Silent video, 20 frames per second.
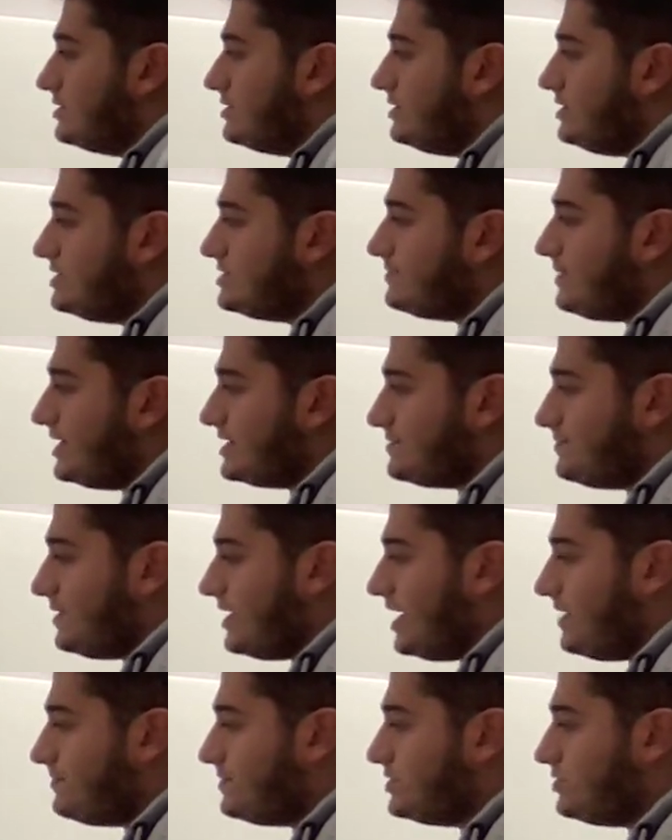This might
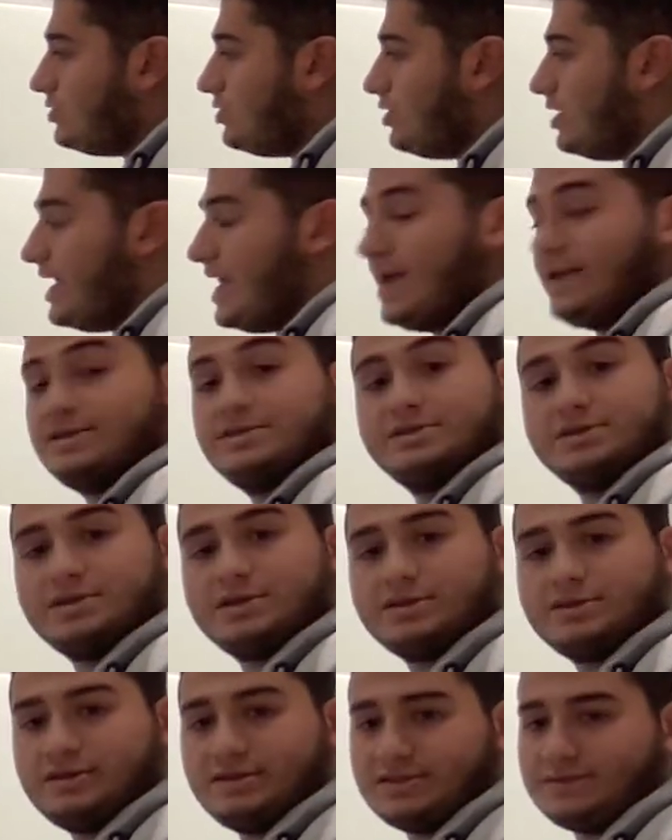be happen,
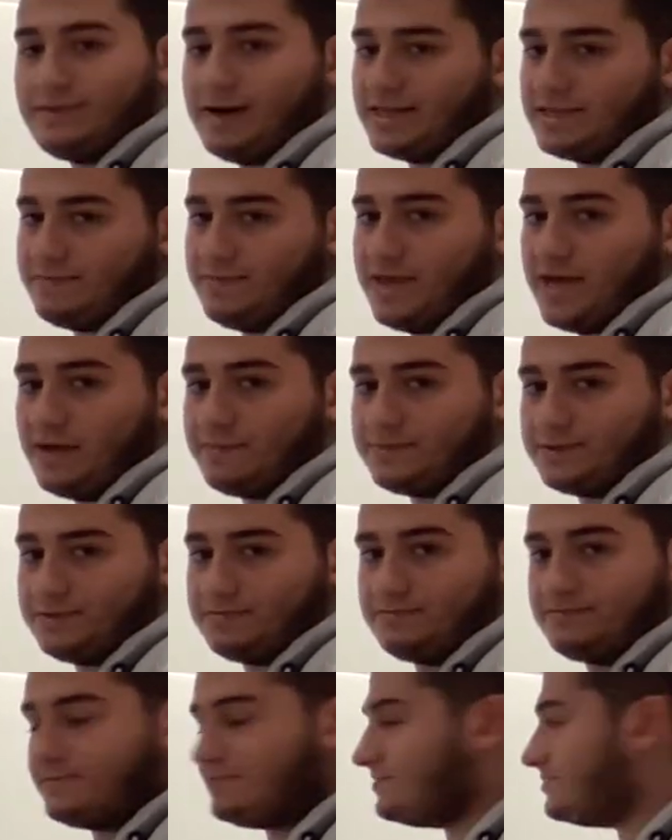either this might be happen.
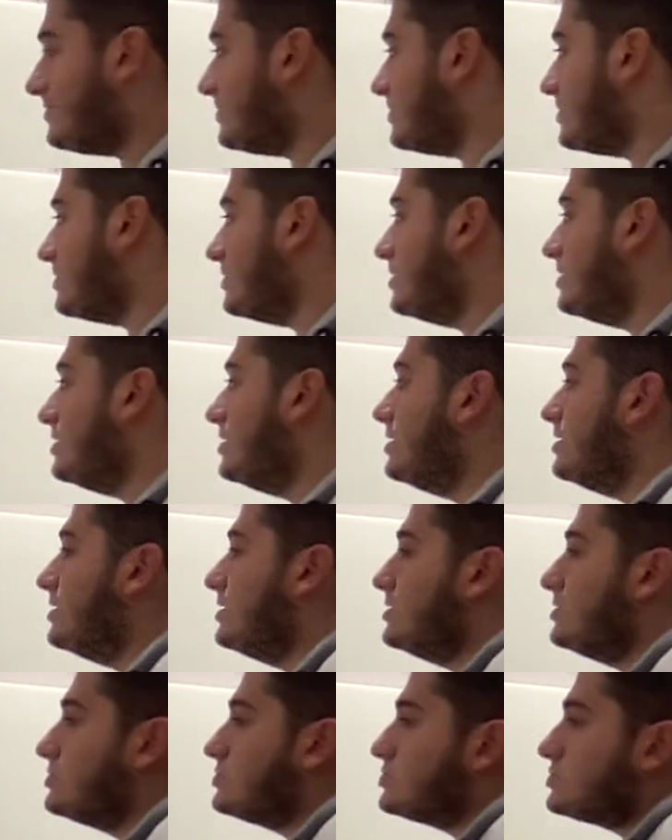
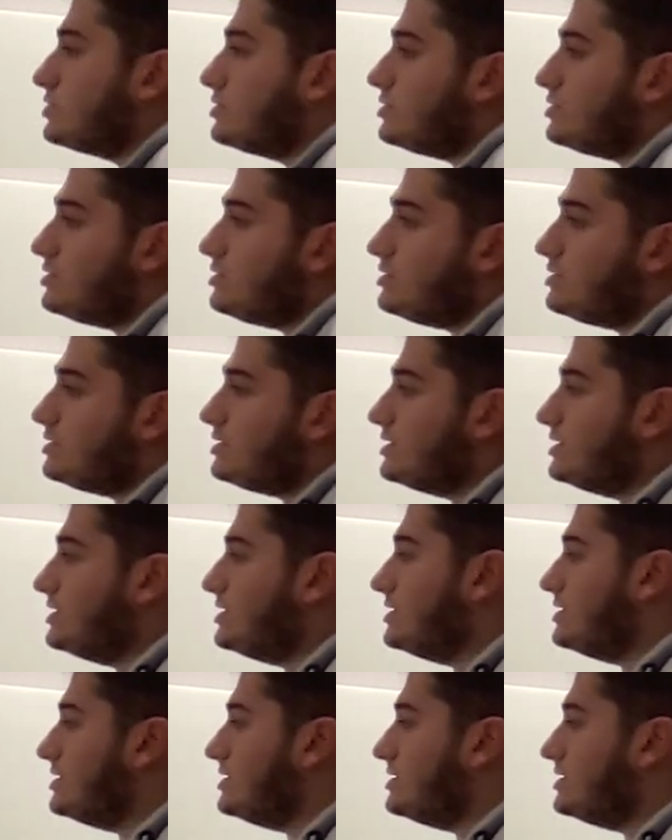So,
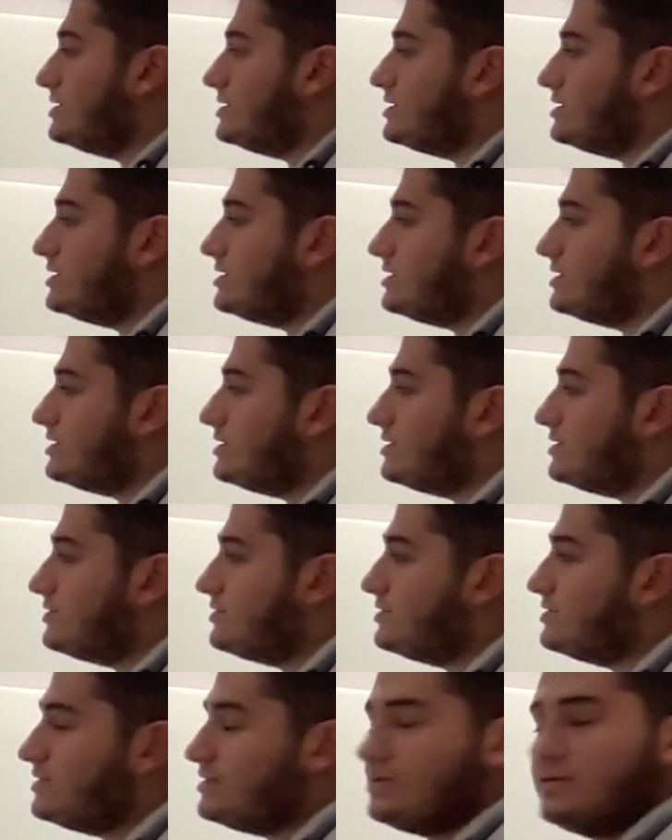
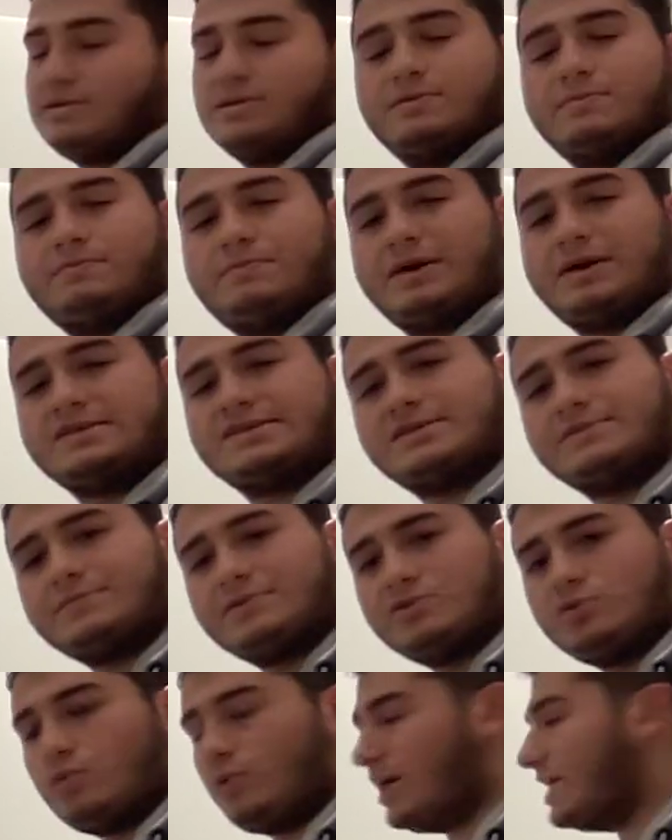the
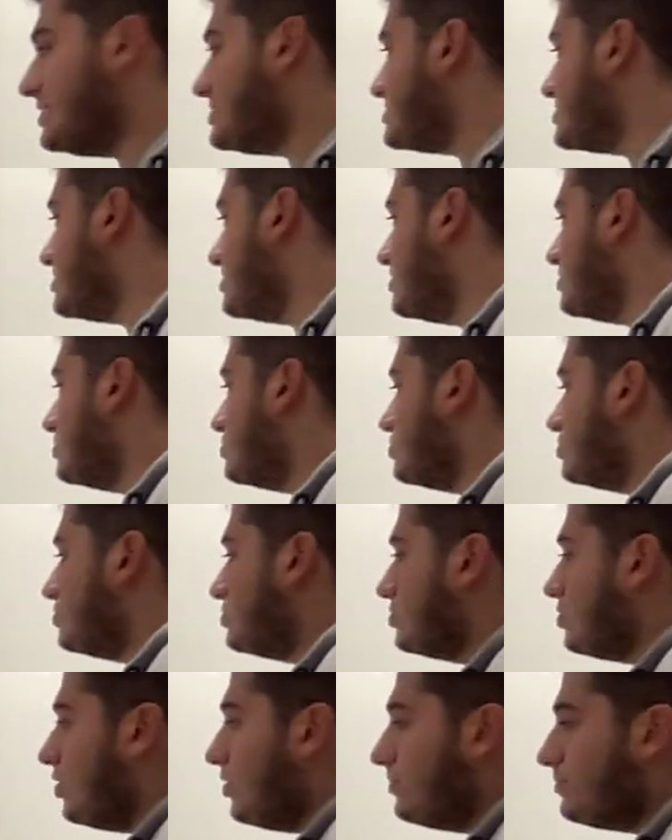possible ways
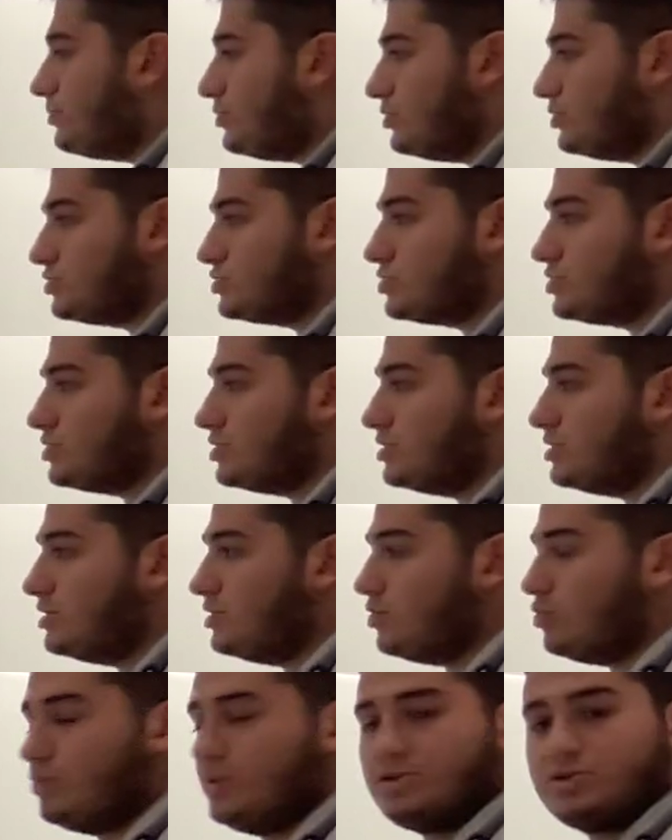to compute
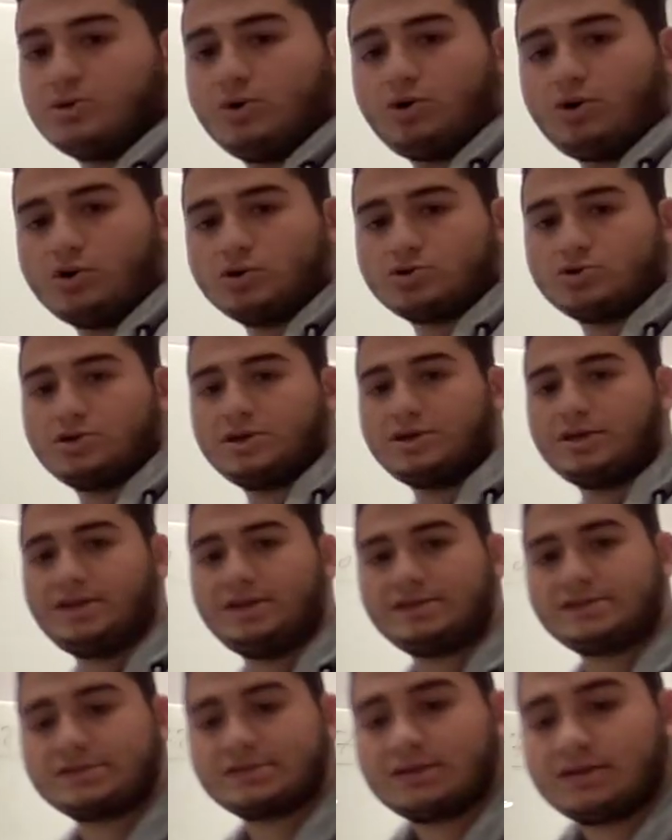with OR
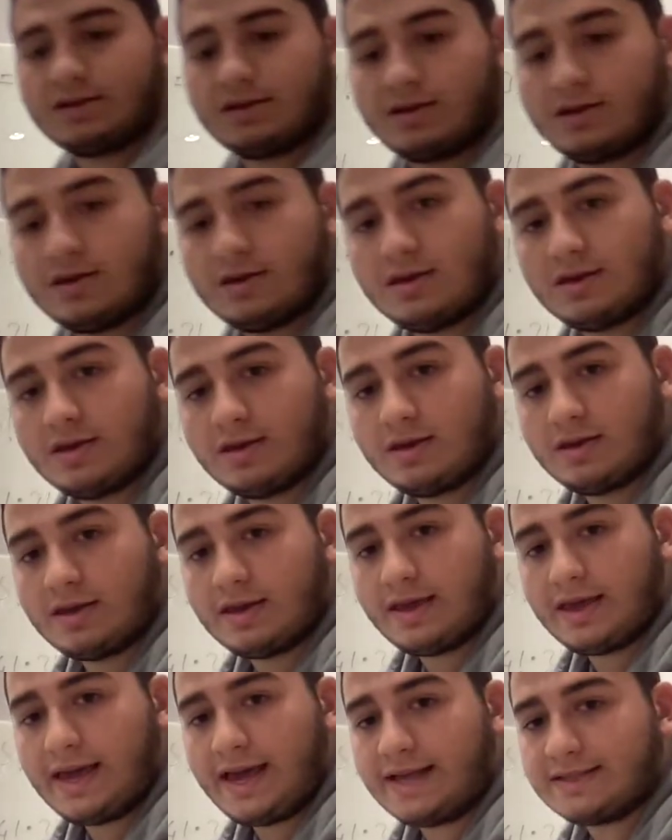is
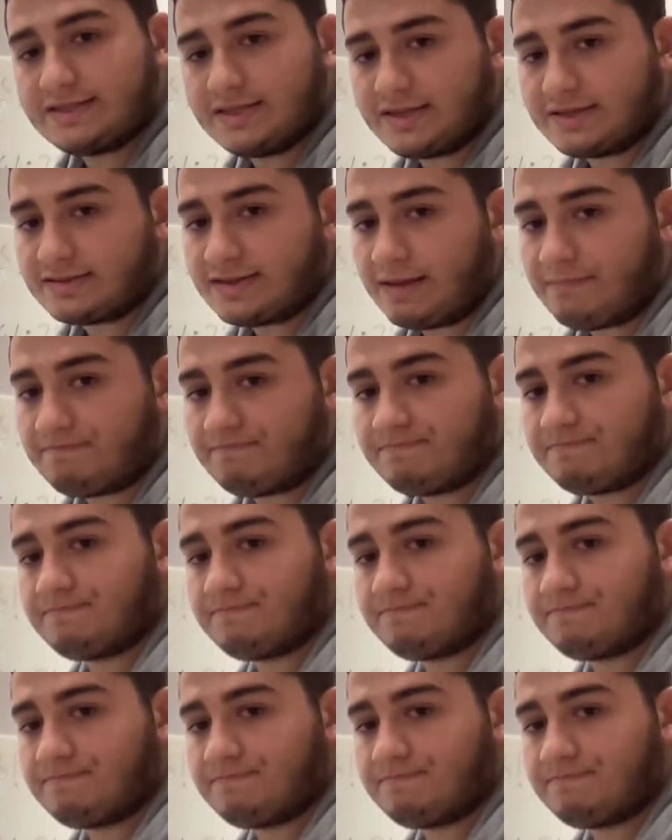adding them.